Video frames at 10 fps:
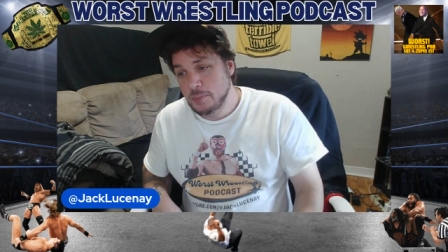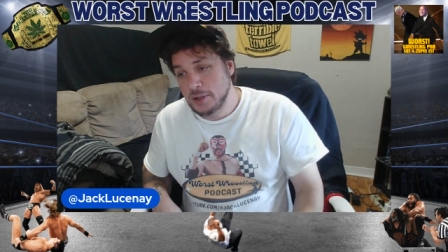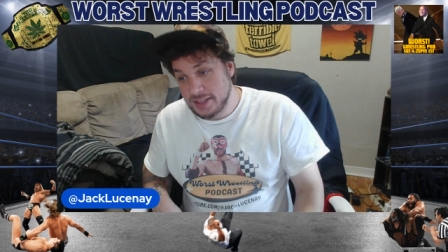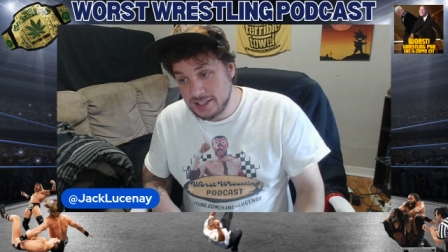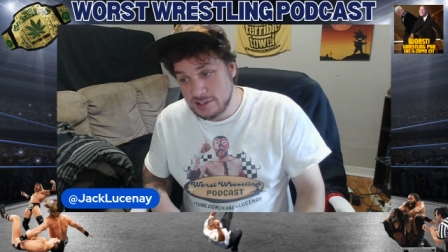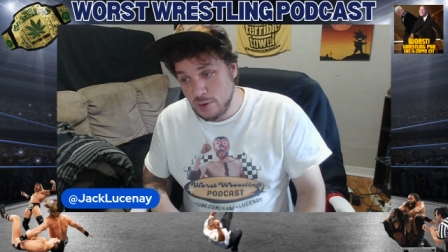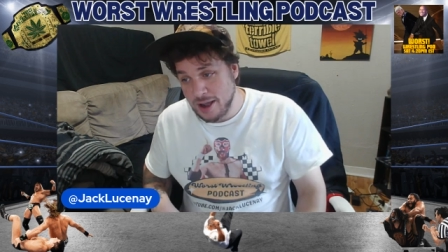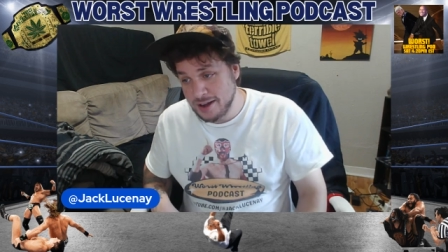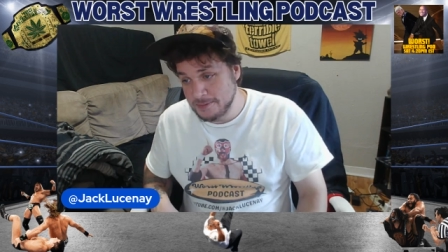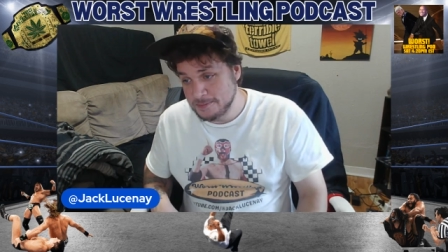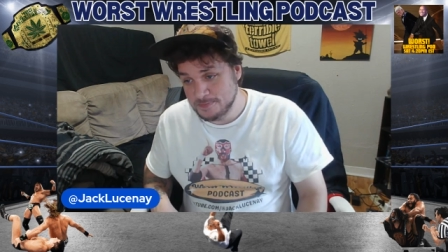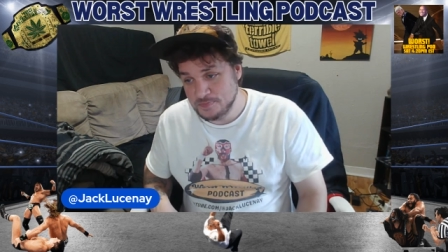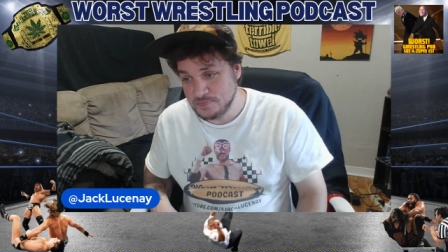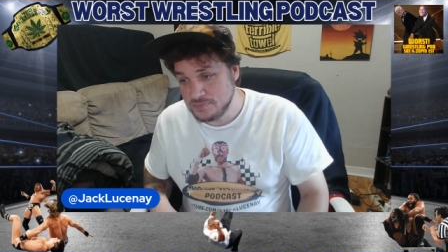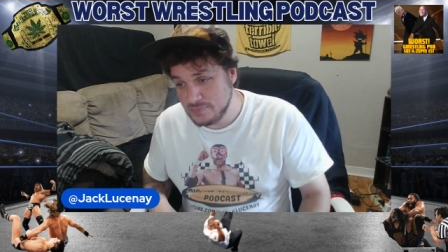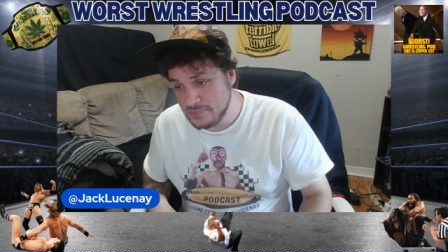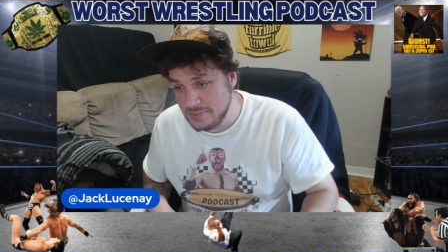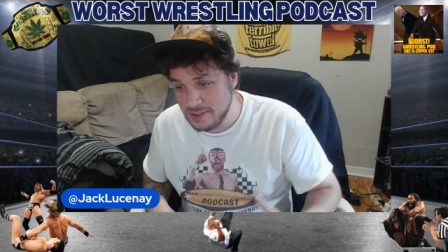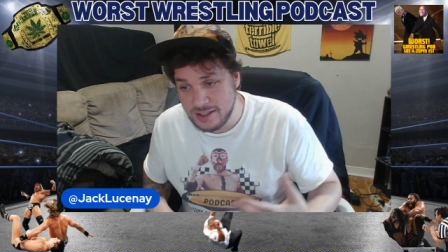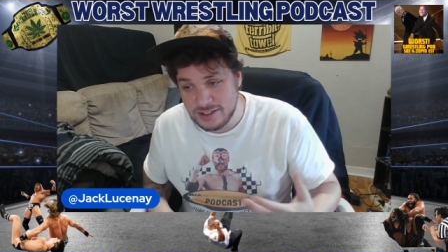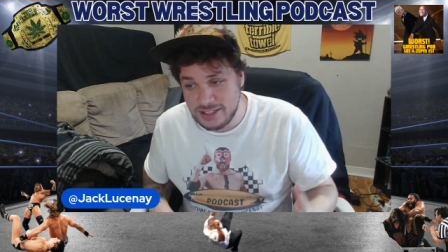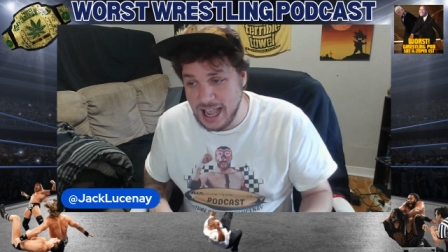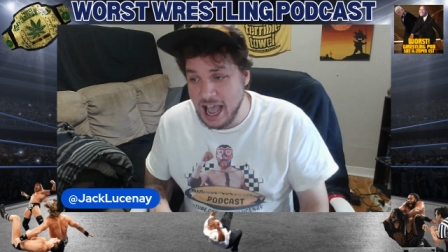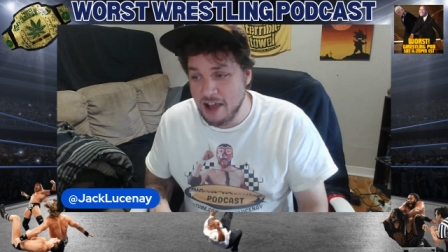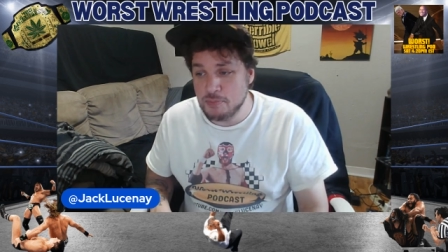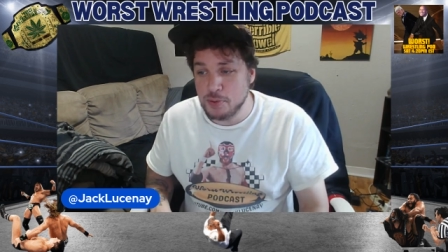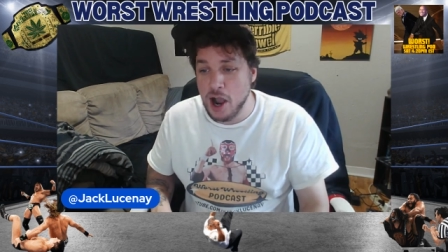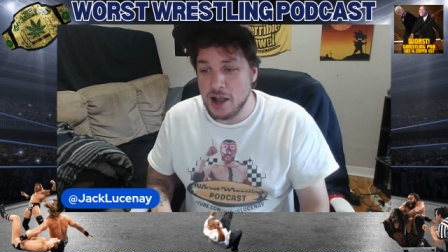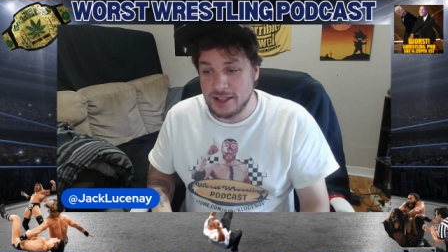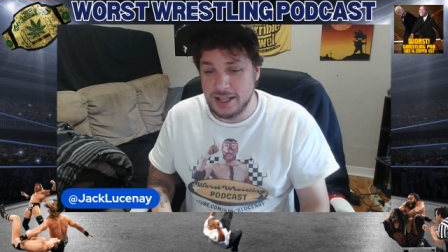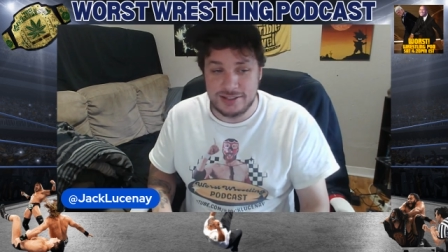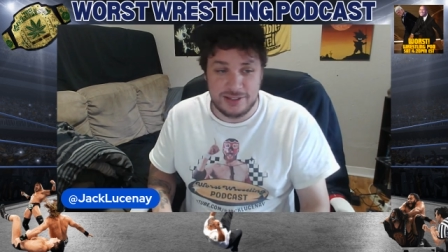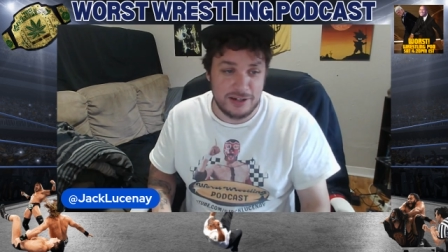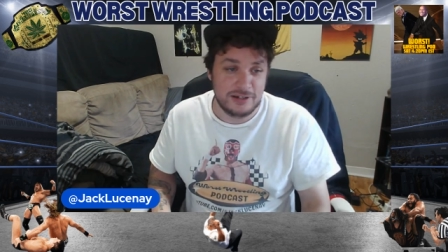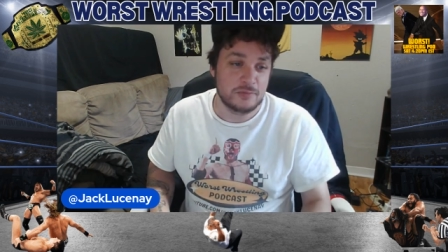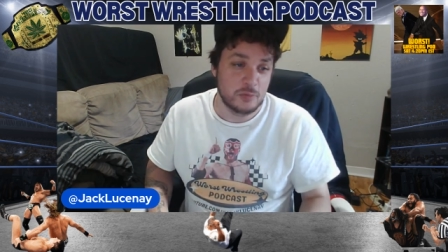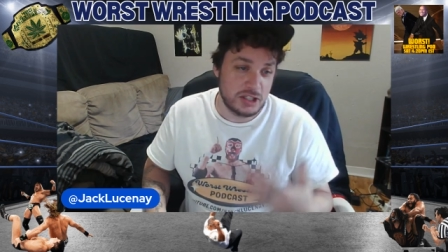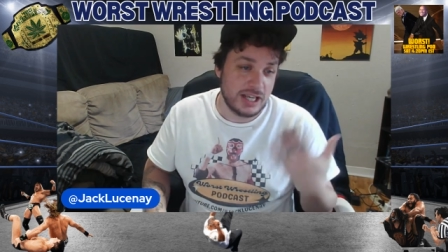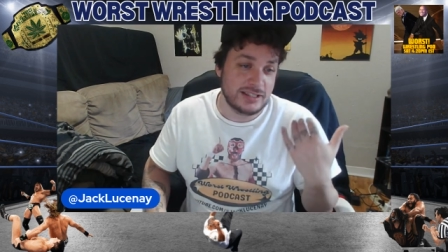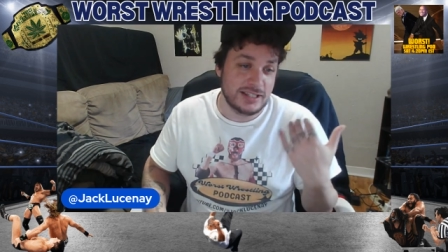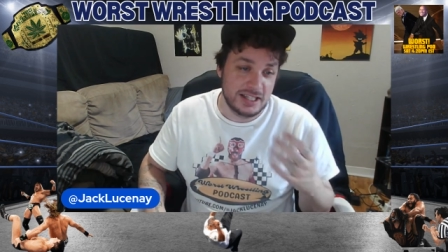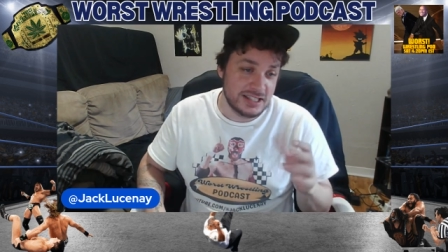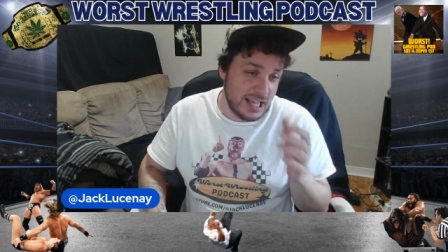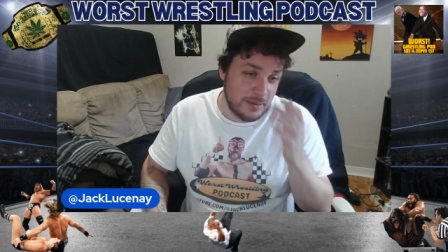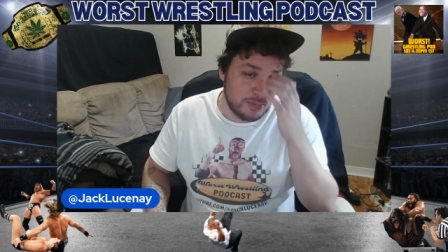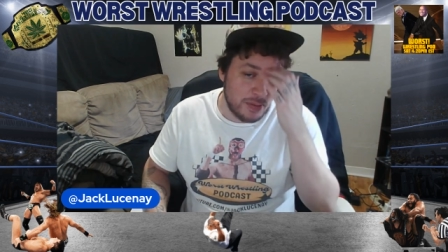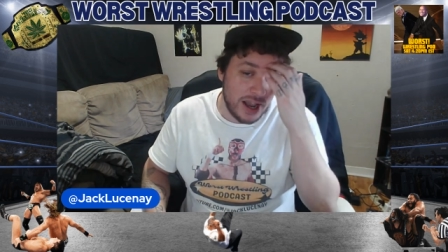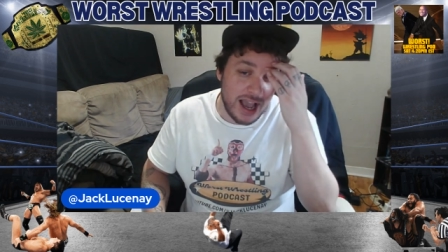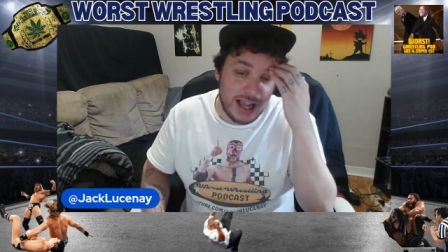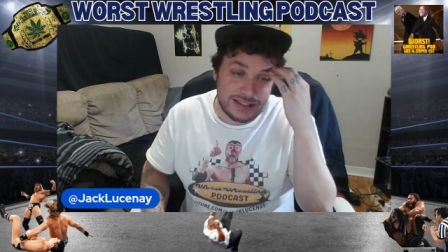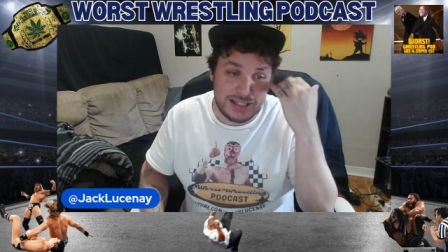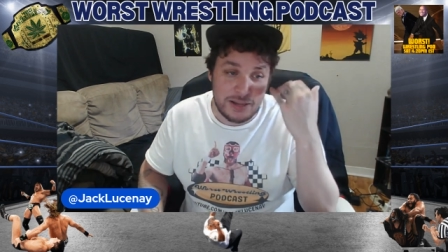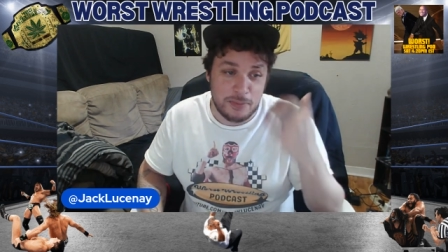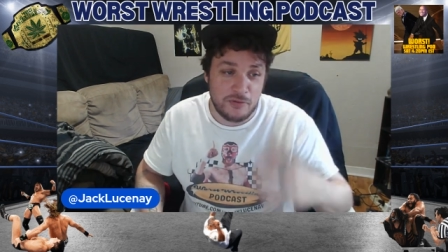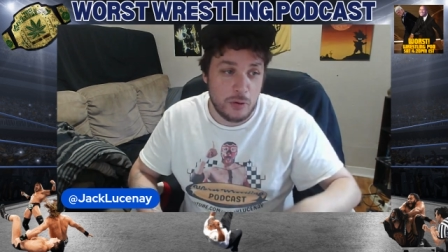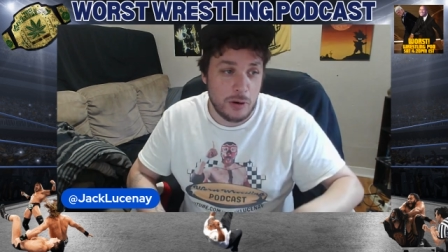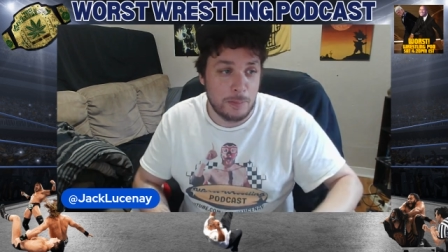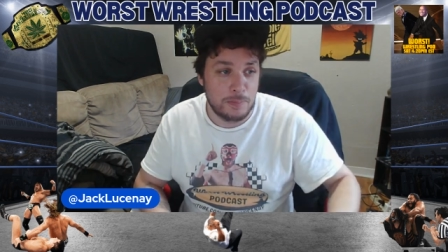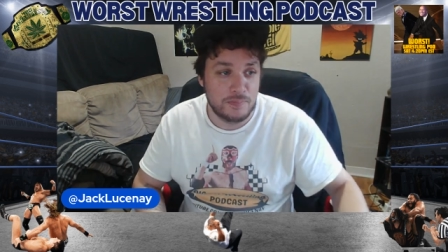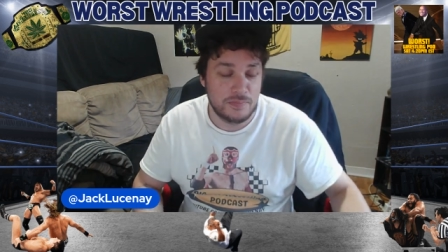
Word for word: But this one, to have Brock Lesnar, which I said his name by accident before,